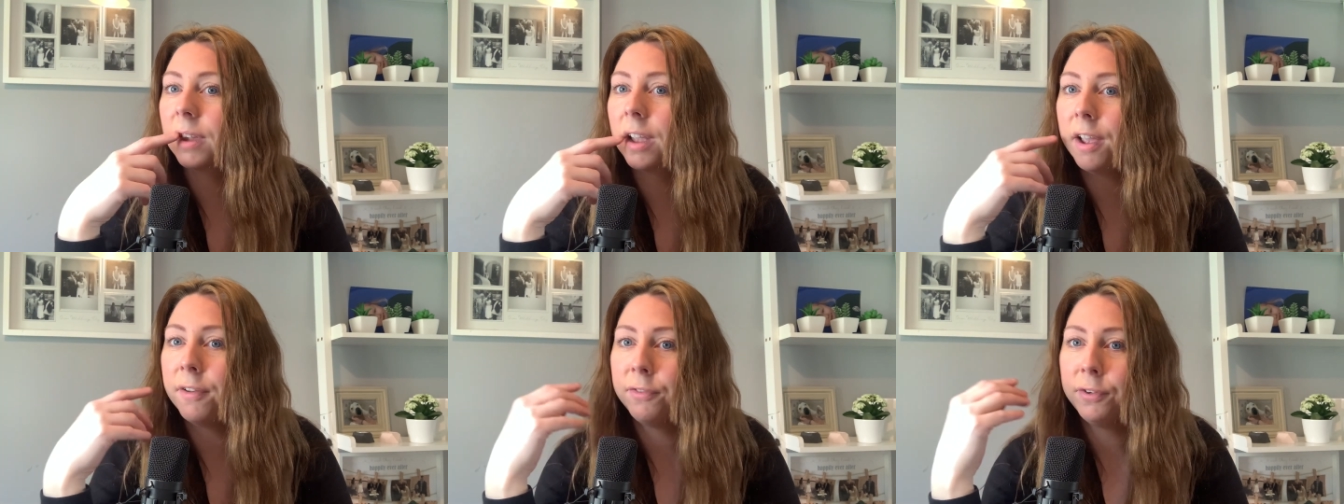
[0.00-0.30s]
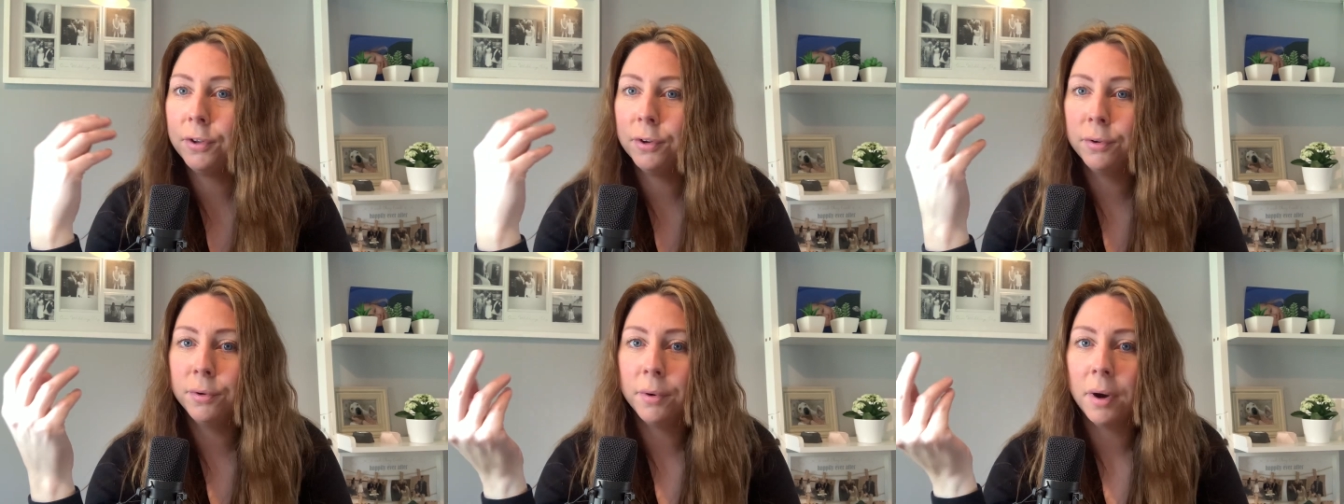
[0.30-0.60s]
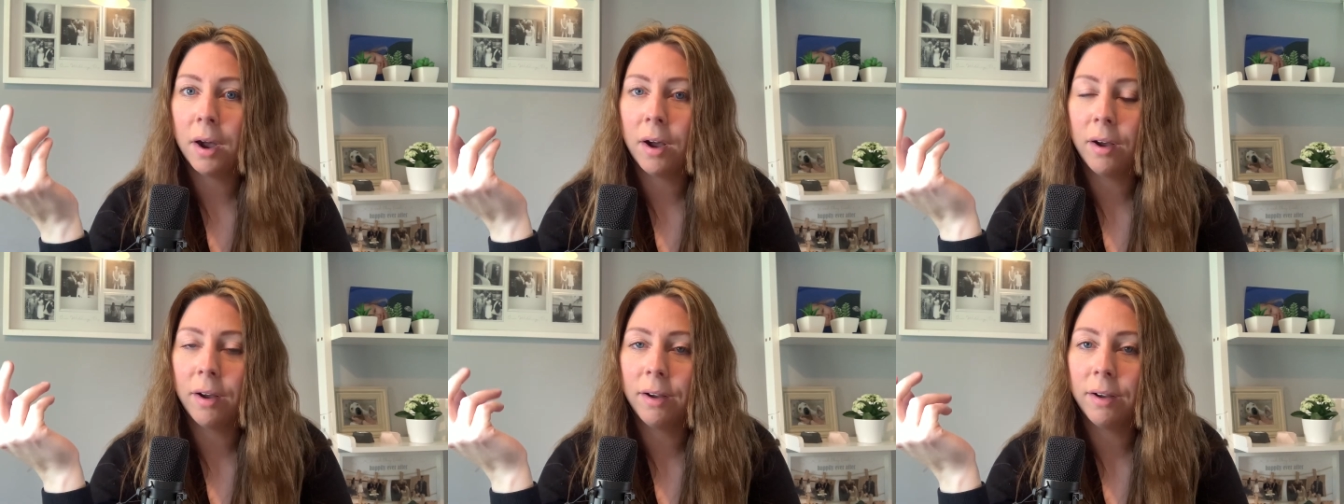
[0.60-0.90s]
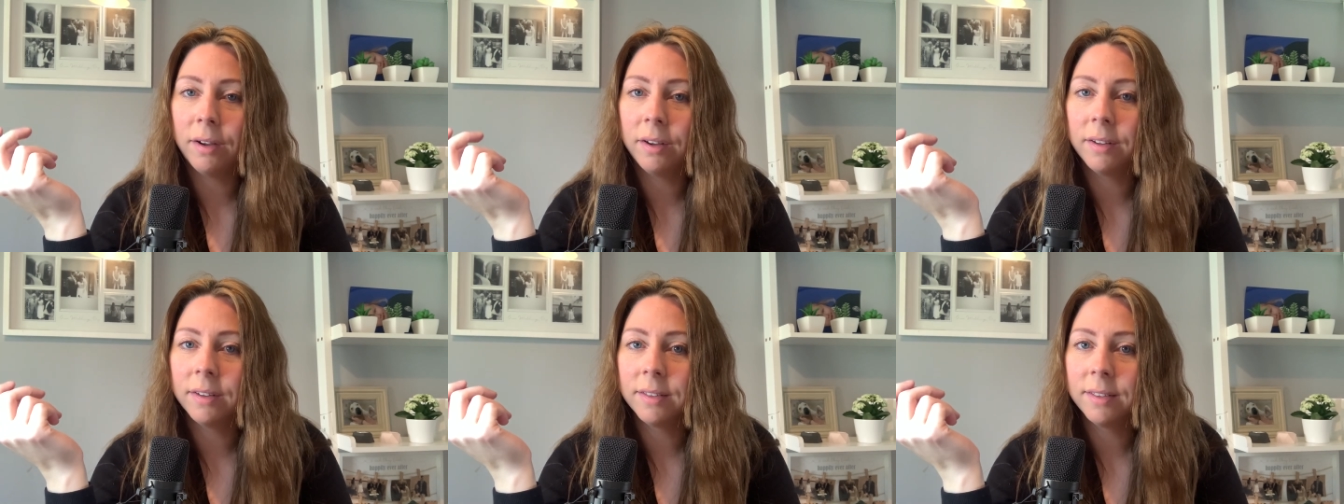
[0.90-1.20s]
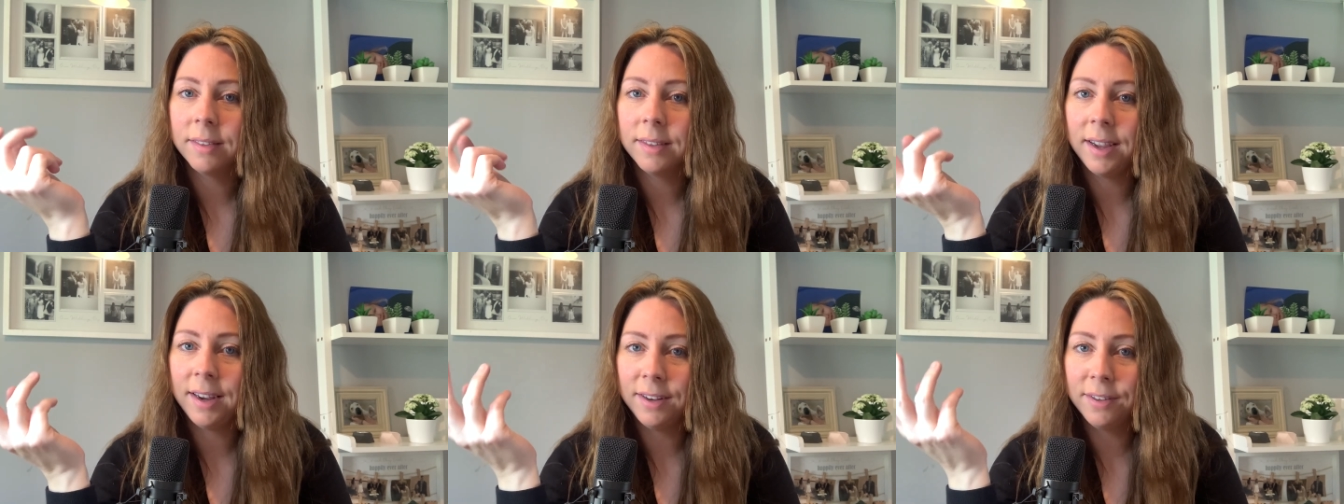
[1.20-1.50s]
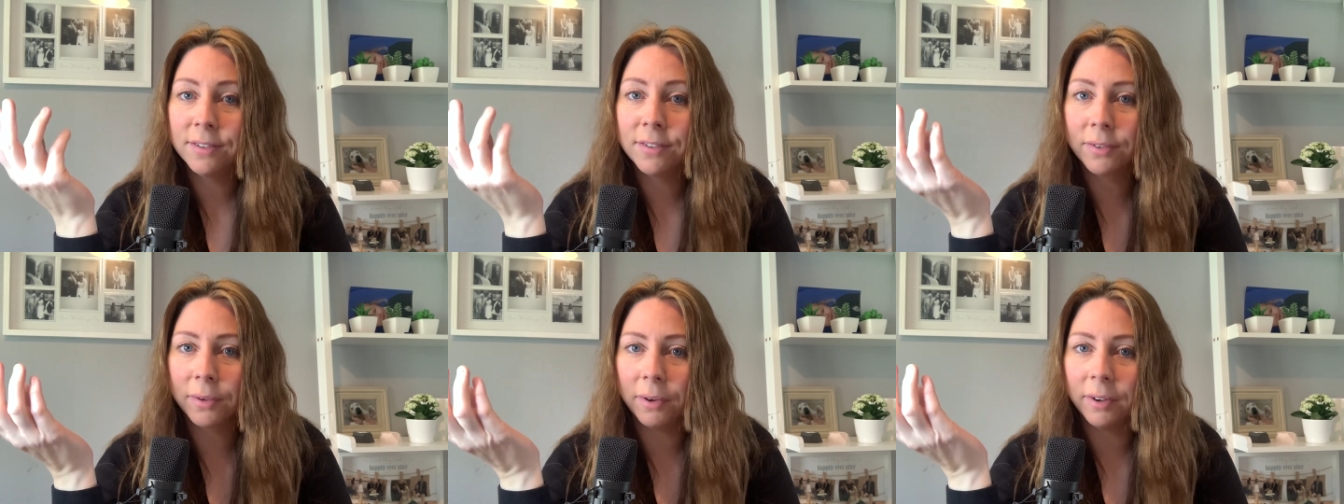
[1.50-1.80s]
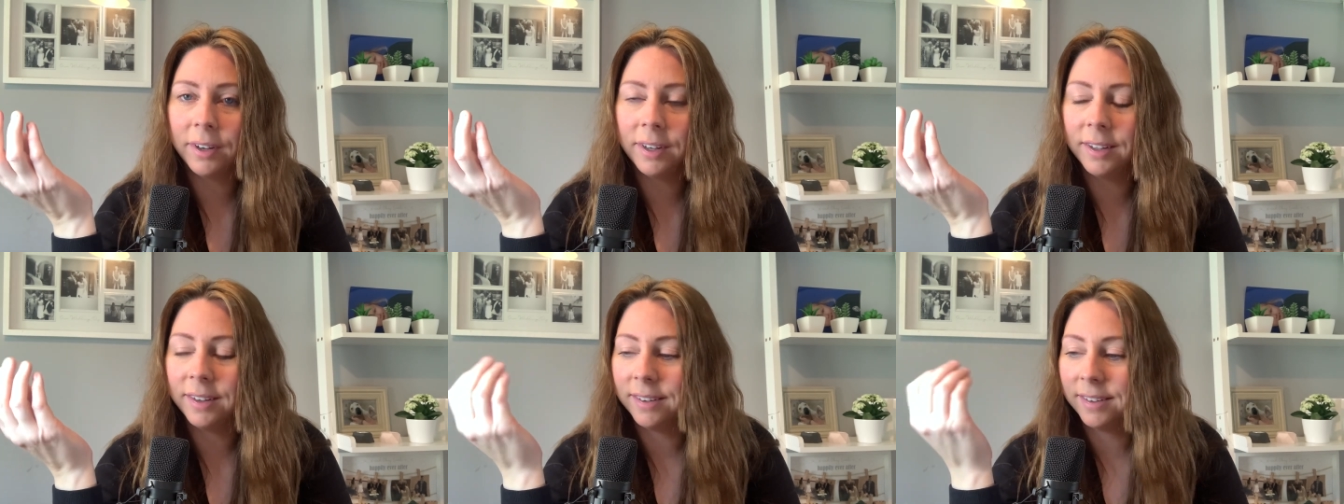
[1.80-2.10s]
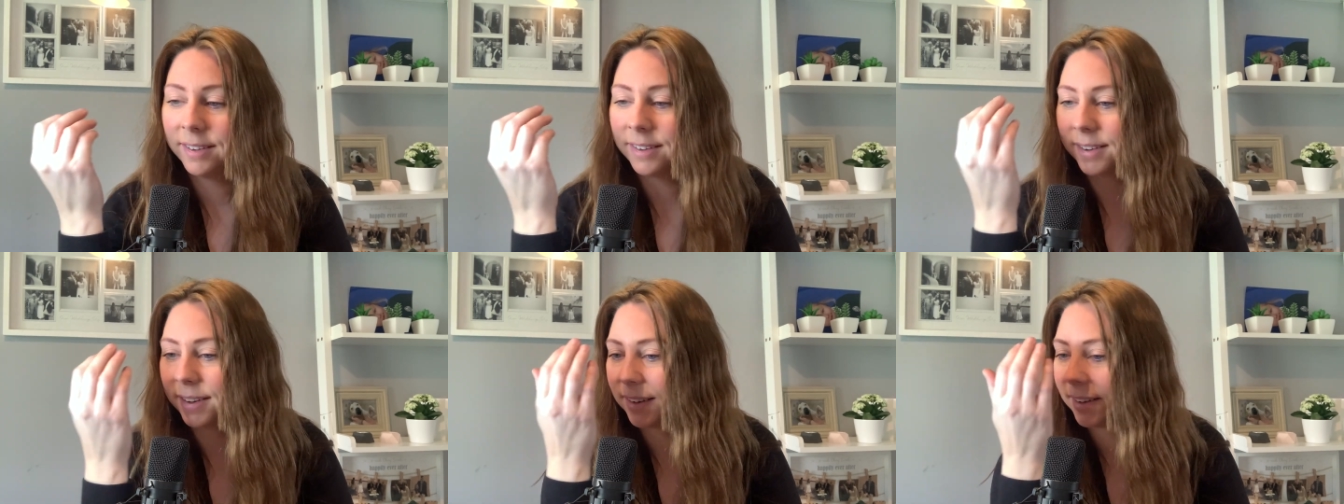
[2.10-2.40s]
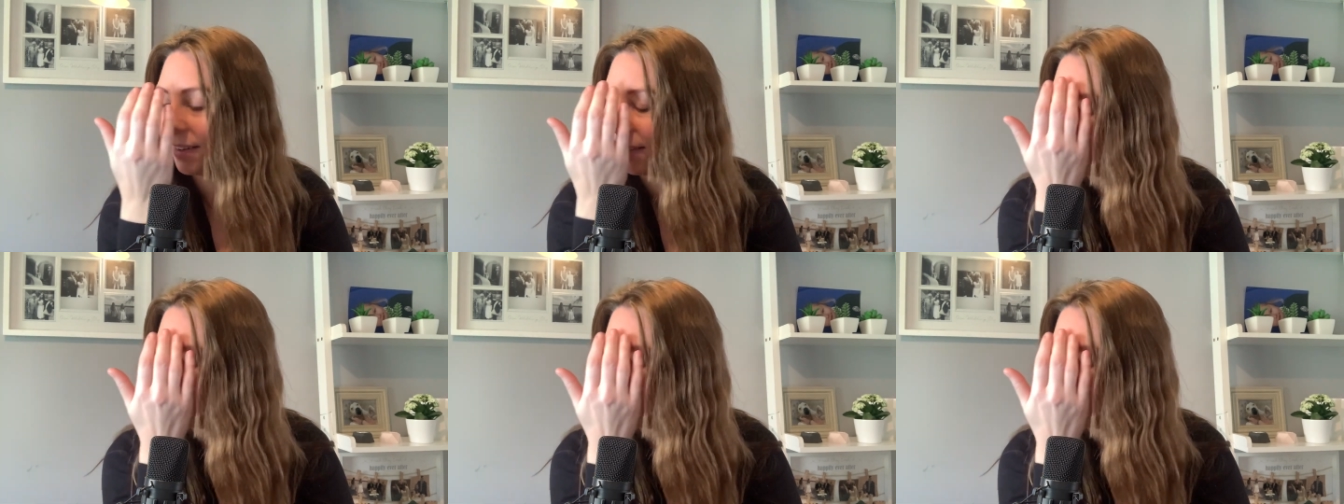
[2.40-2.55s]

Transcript: if you are in Scotland,